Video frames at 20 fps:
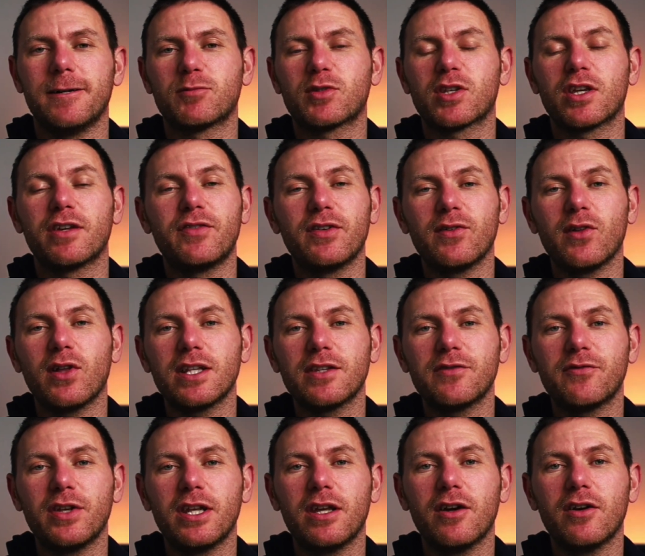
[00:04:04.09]
So if you'd like this
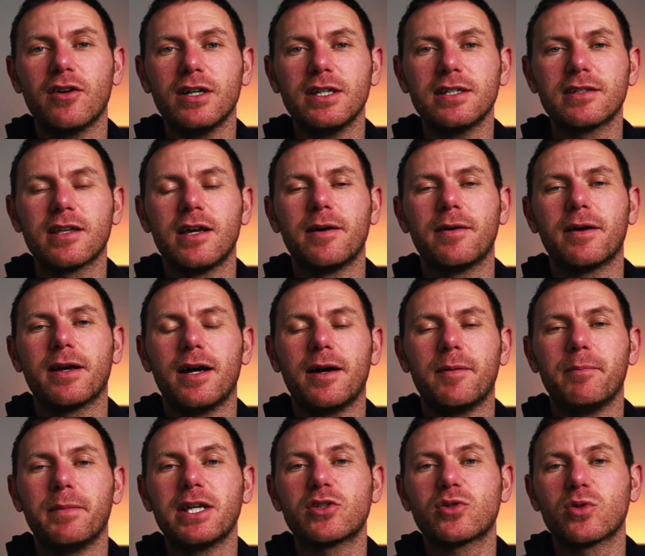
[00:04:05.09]
video, guys,
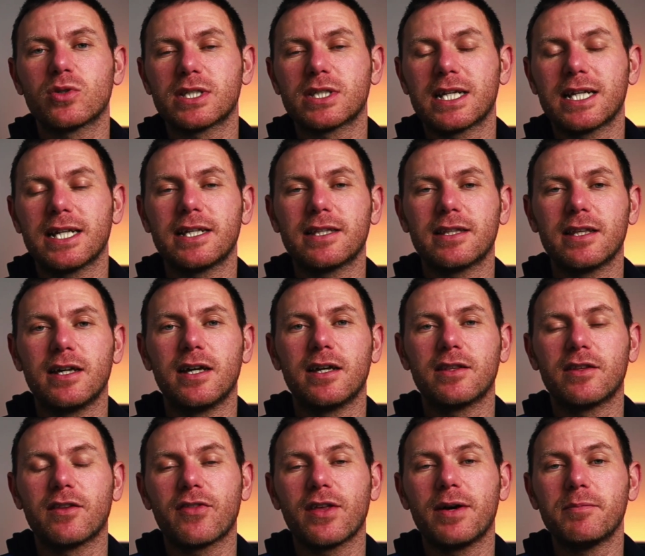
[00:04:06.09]
make sure to click
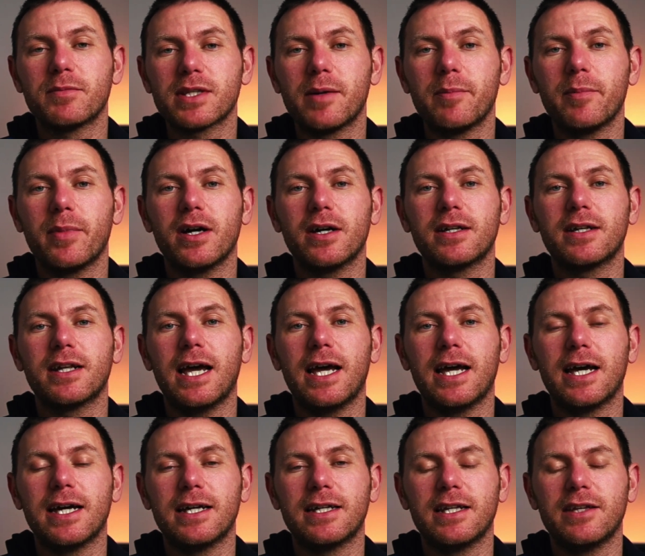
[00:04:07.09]
the thumbs up button,
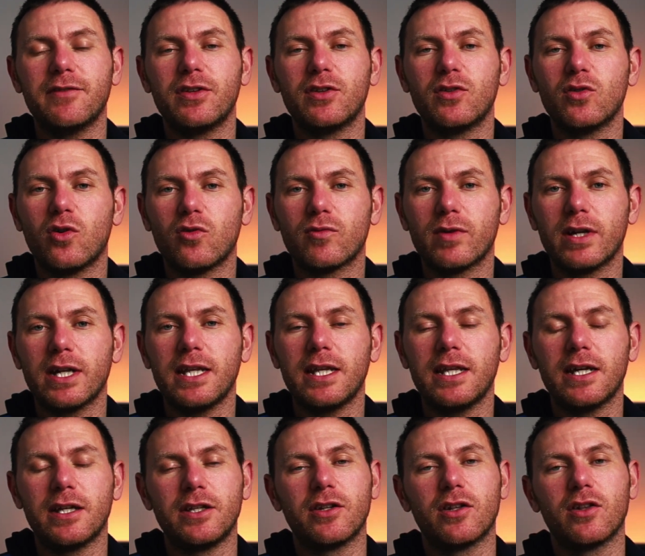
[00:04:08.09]
and if you're not
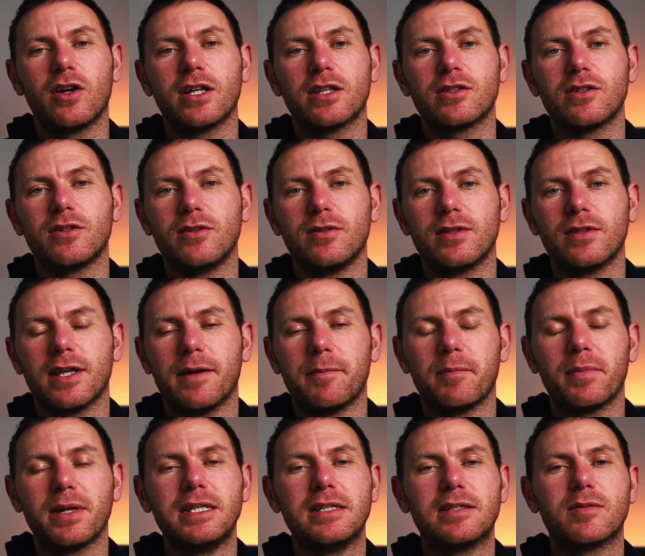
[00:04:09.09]
already and you'd like to, then
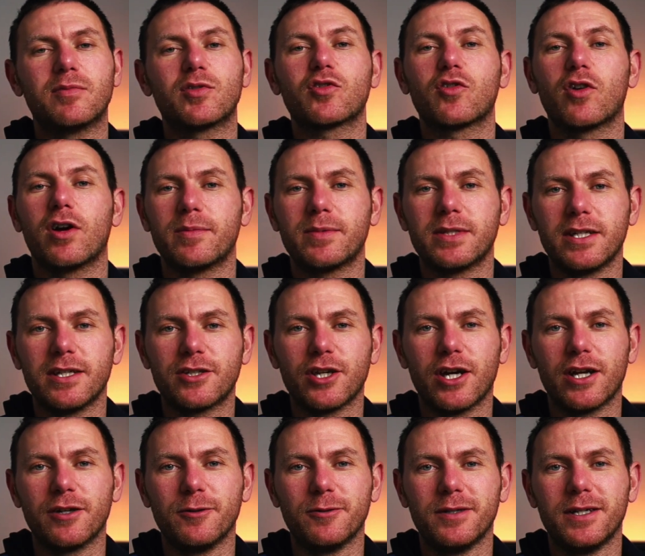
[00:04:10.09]
please subscribe to the
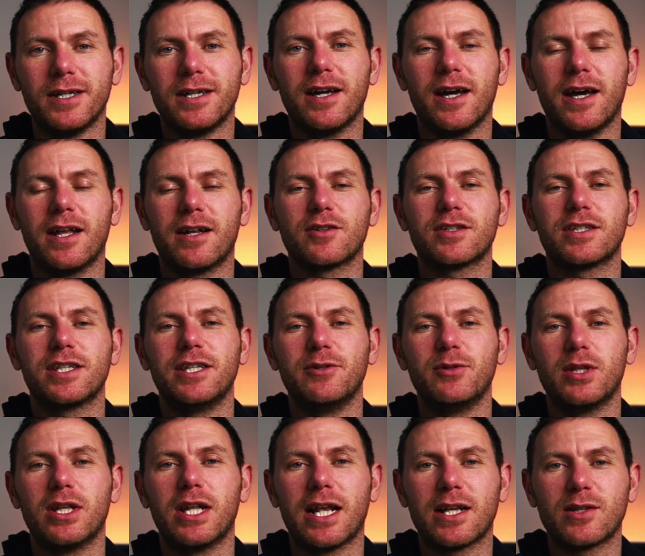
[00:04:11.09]
channel, and I'll see you
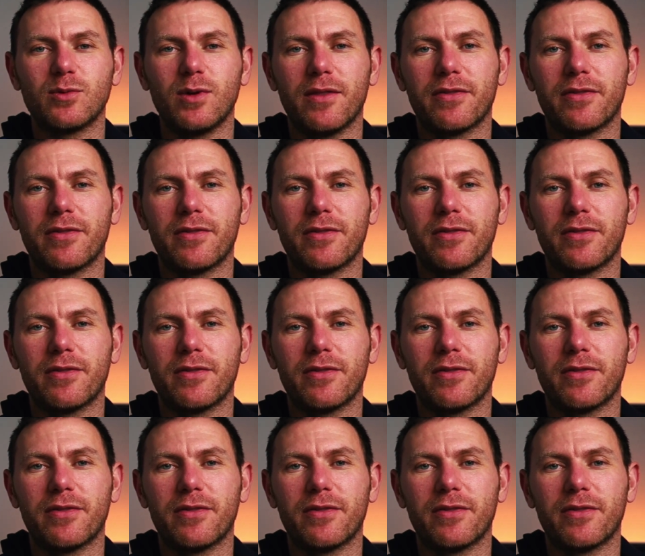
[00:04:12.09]
in the next one.